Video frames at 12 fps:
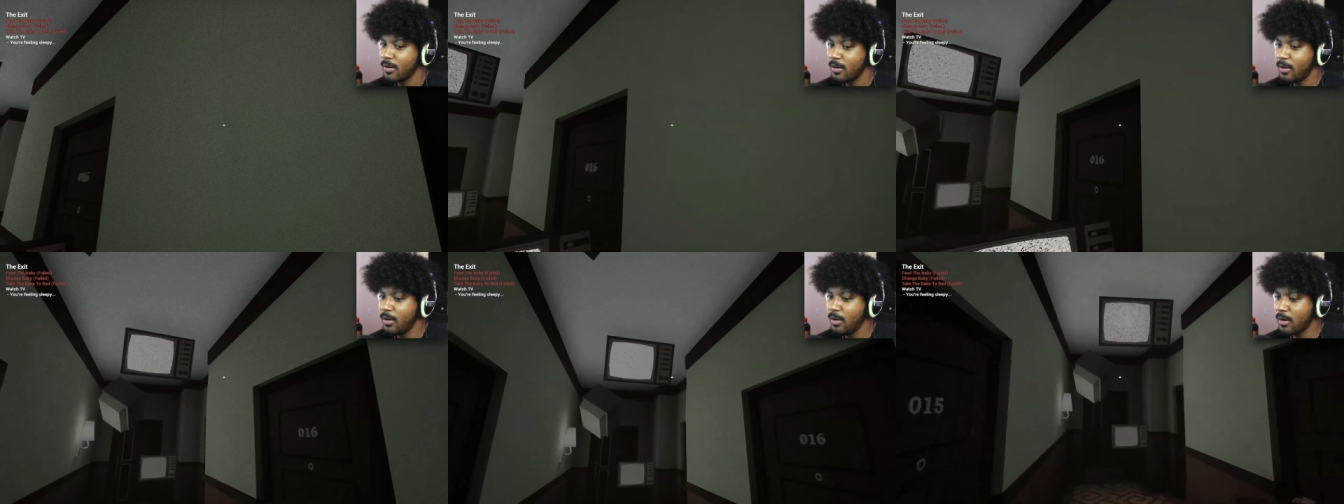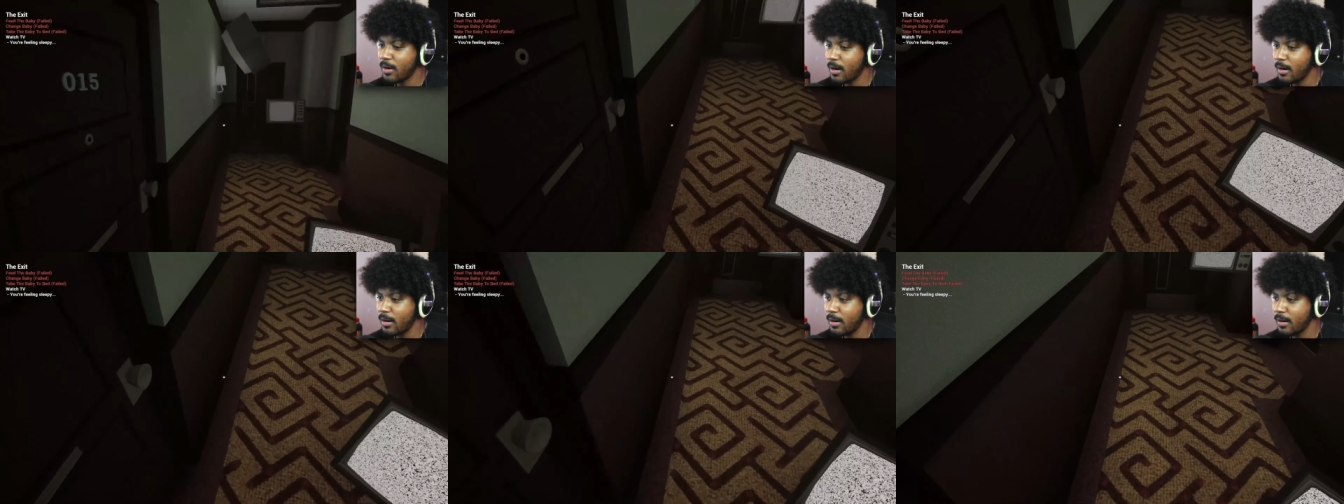Look
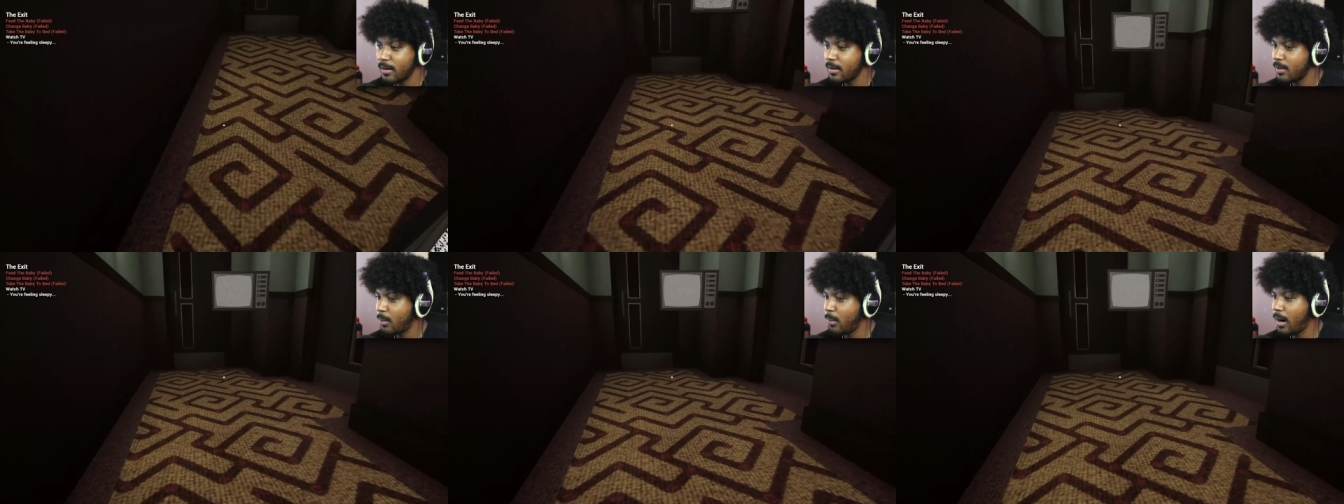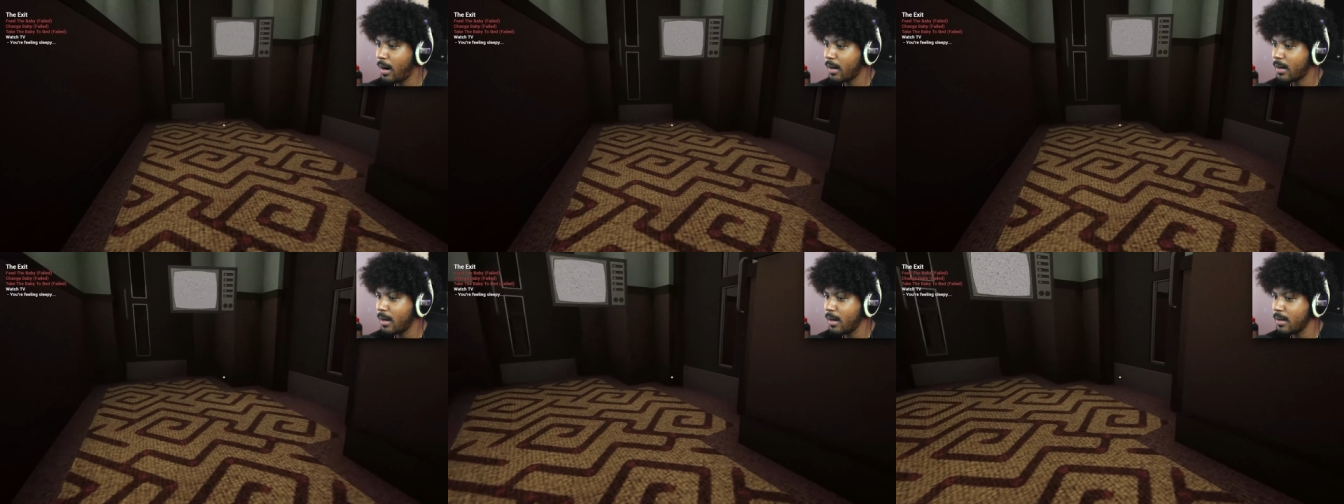at it. Why
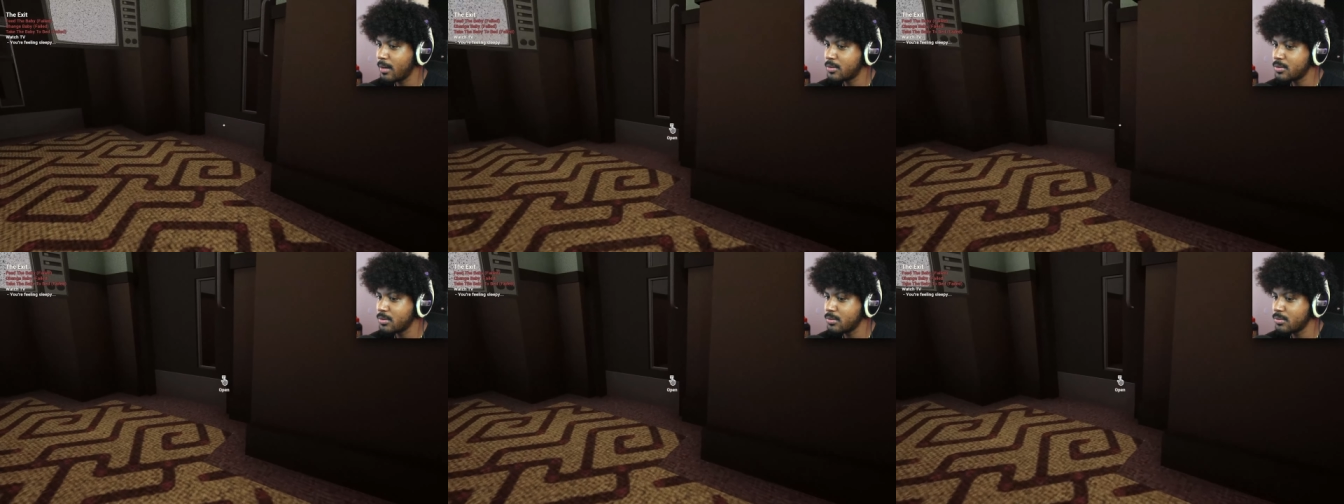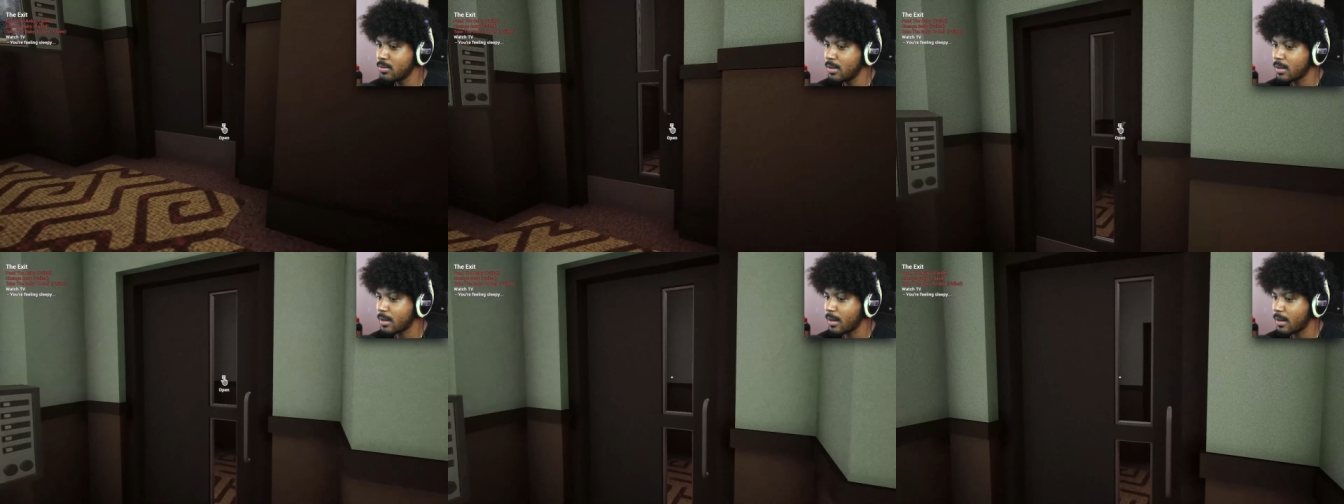can't you
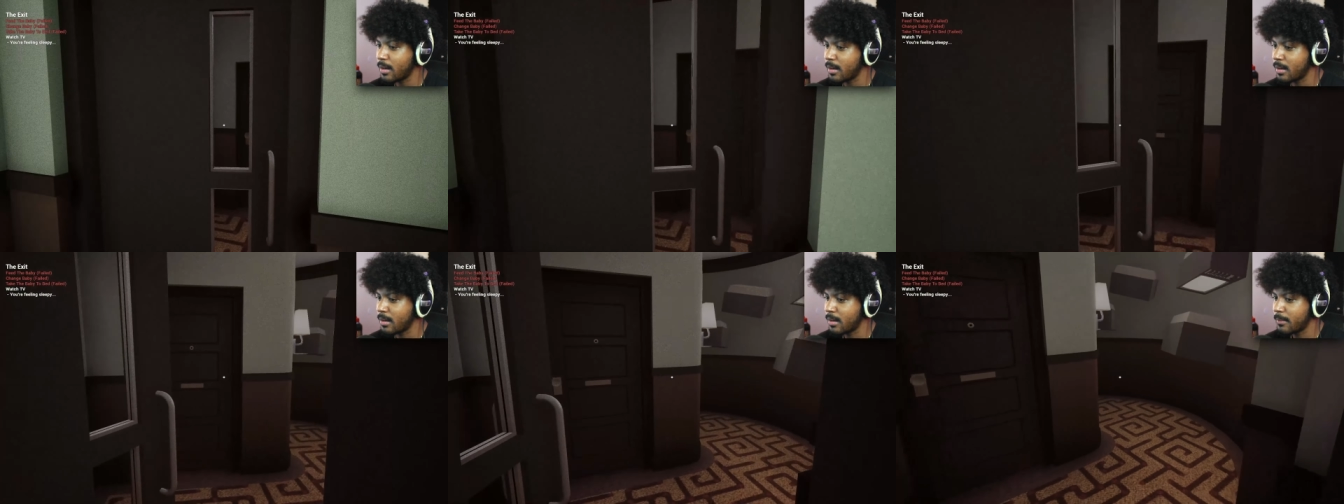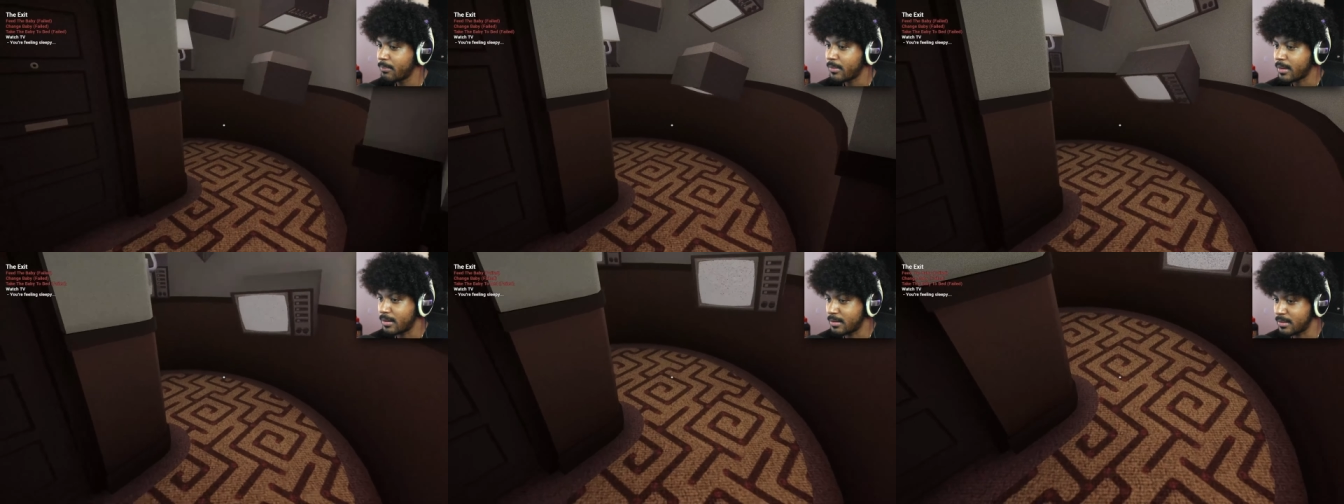look at it?
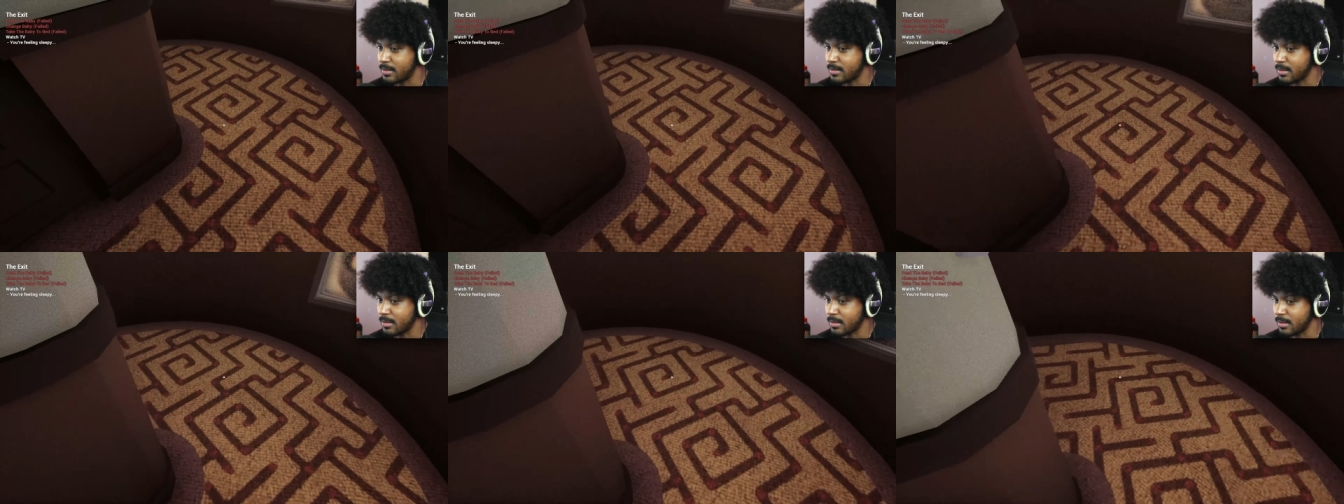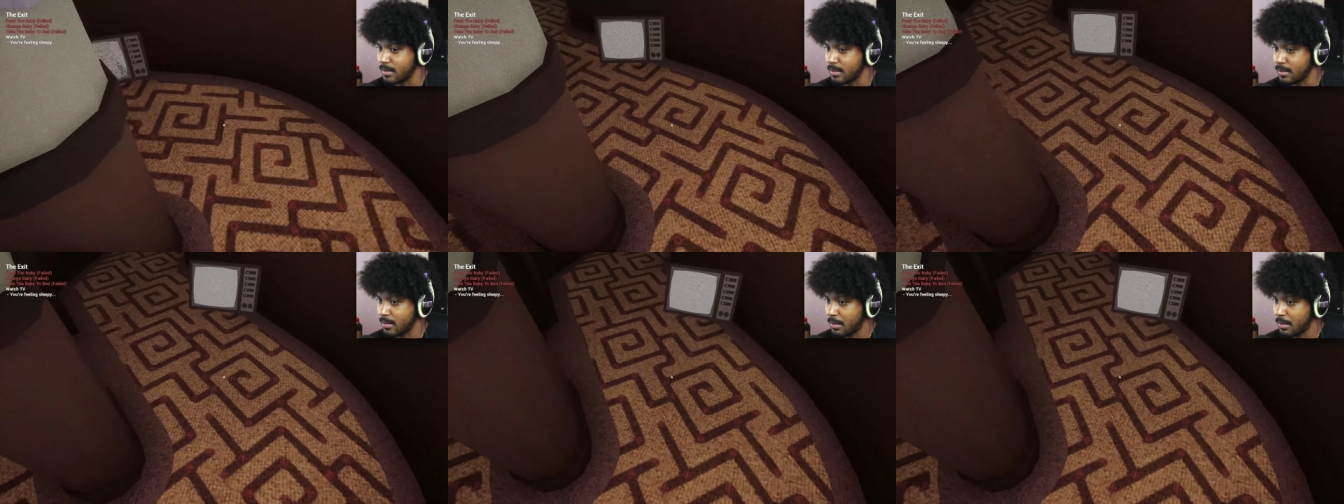Because it's ugly.